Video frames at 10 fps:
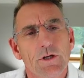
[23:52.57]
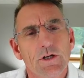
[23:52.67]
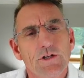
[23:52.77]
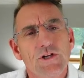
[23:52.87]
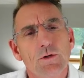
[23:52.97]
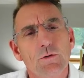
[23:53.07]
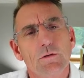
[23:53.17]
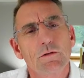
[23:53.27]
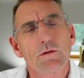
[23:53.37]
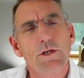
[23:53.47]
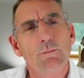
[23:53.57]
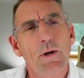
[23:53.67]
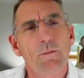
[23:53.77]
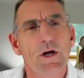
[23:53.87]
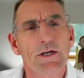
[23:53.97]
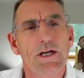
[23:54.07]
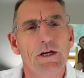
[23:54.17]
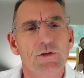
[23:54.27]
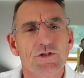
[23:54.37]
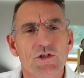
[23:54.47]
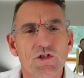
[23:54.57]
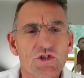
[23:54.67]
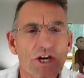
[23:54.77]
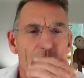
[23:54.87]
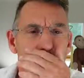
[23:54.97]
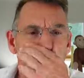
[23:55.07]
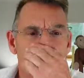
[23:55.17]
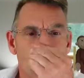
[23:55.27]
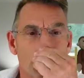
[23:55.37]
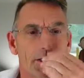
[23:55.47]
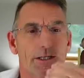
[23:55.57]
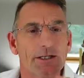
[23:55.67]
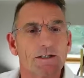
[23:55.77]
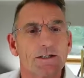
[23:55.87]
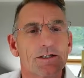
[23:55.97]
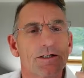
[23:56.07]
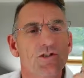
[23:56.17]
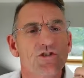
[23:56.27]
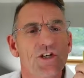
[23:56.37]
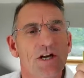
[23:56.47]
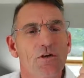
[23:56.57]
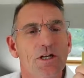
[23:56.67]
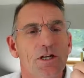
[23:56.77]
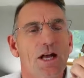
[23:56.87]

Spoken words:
So bottom line here is that sharing our journey, sharing